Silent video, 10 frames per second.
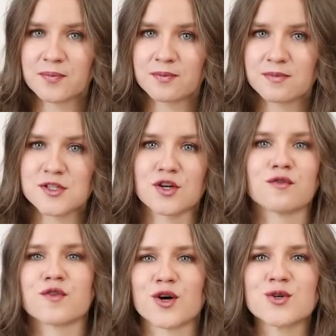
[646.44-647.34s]
So for
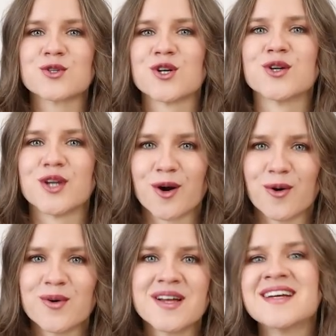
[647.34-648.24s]
those who don't know,
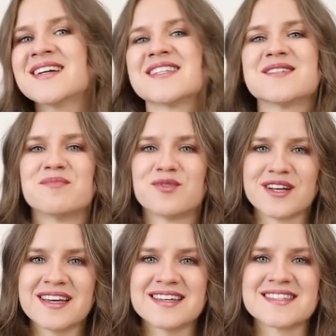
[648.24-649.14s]

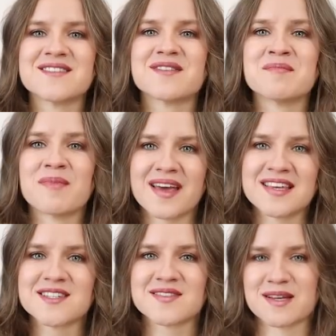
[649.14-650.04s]
debris is the remains
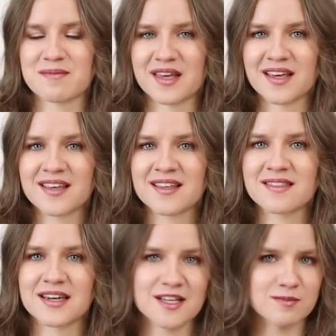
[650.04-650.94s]
of something that
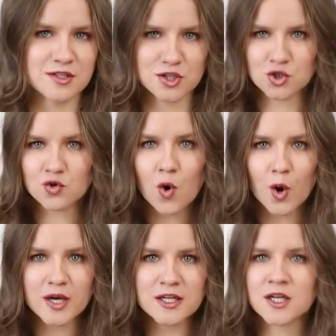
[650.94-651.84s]
has been
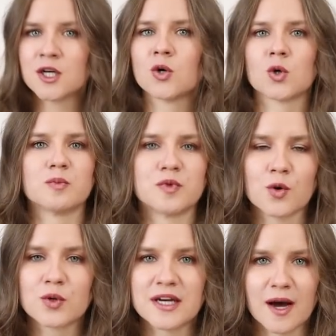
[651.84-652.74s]
destroyed or
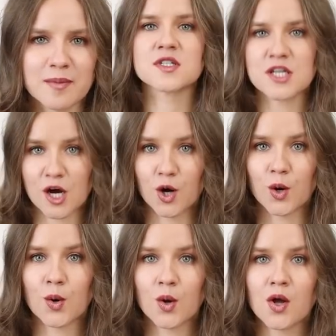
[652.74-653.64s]
broken up.
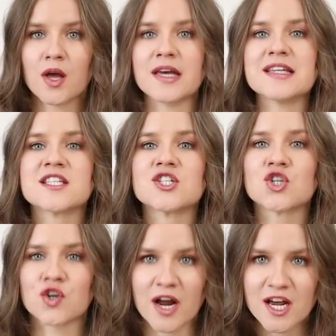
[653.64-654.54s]
So
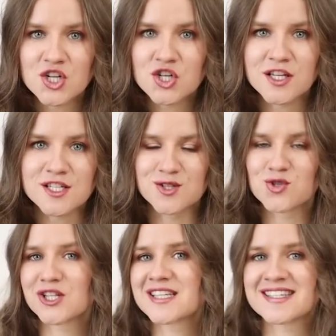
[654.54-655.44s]
it's trash that is
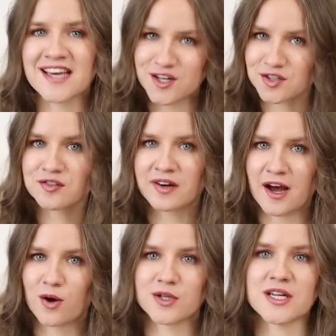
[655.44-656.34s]
usually scattered
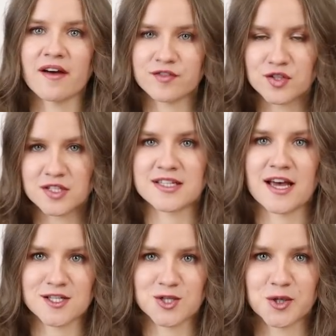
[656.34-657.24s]
around after a
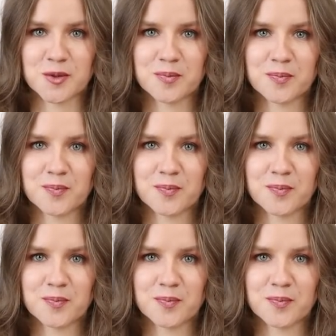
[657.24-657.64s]
disaster.